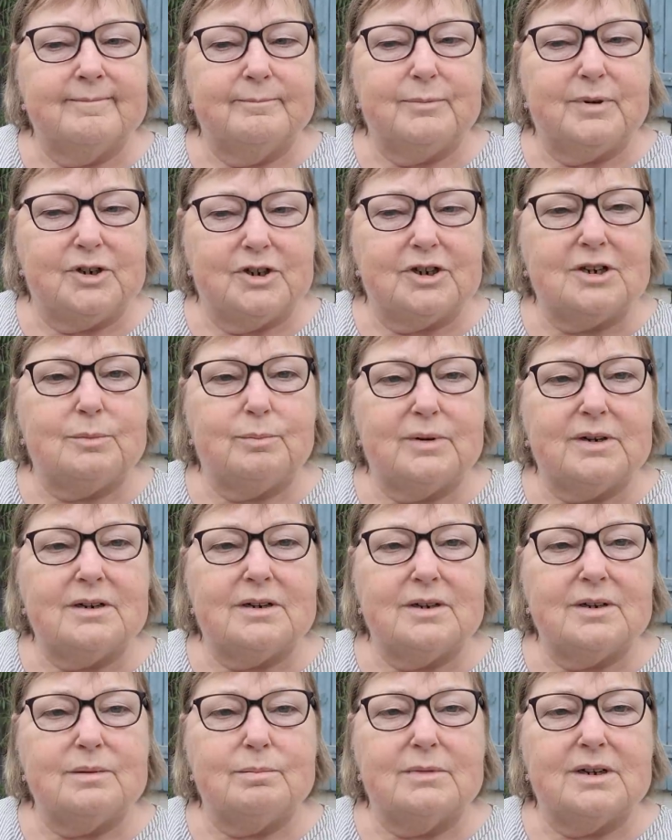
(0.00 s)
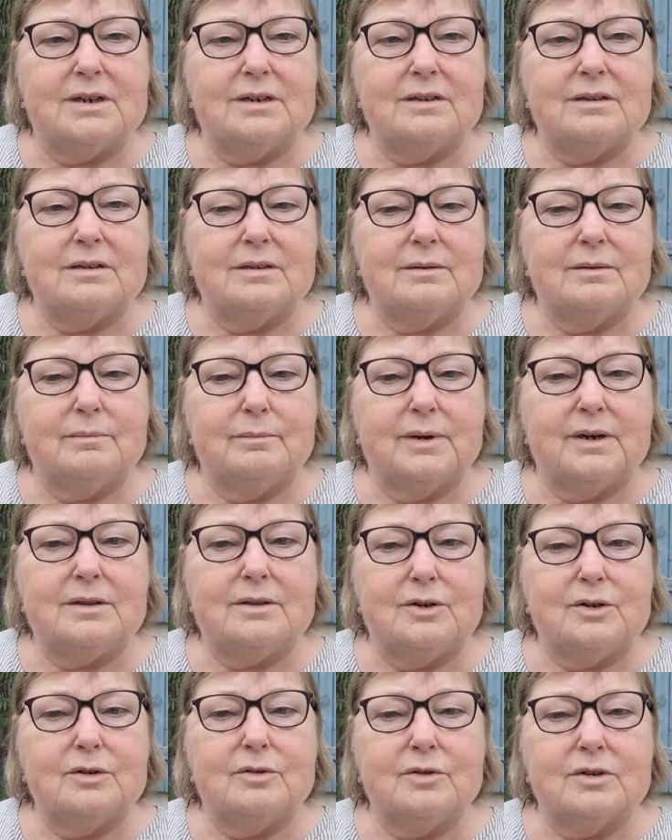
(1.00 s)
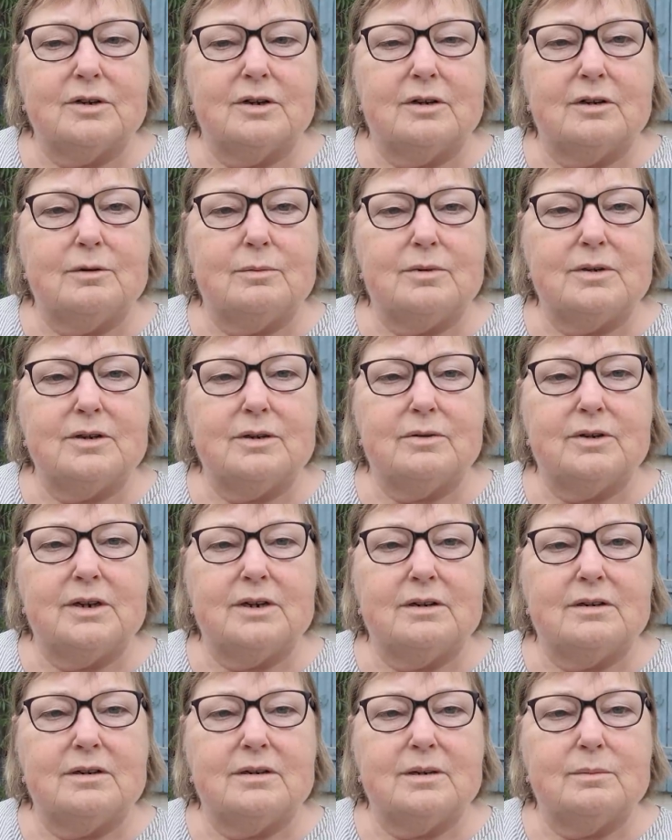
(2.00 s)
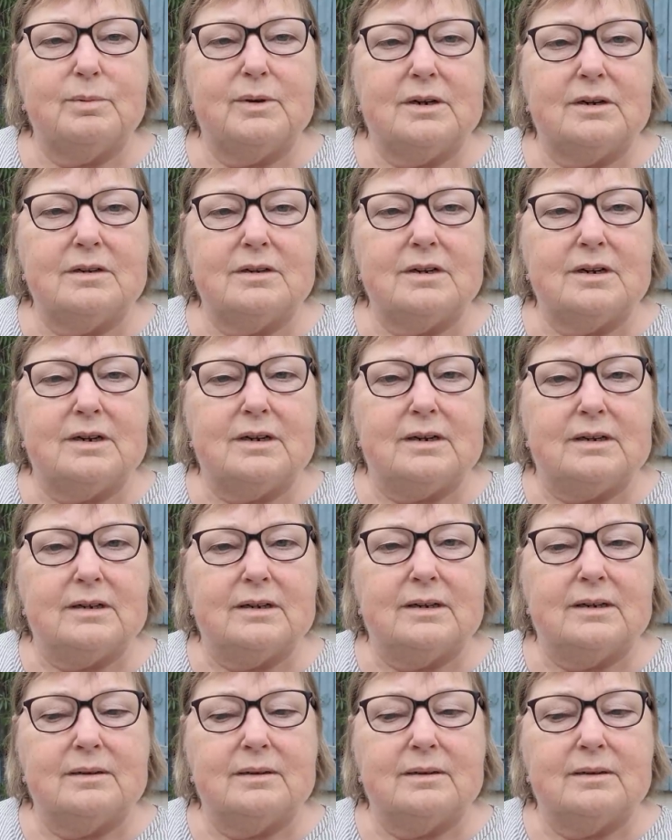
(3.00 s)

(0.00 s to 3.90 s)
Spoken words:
but she'd been dismissed by the doctor who was doing her disability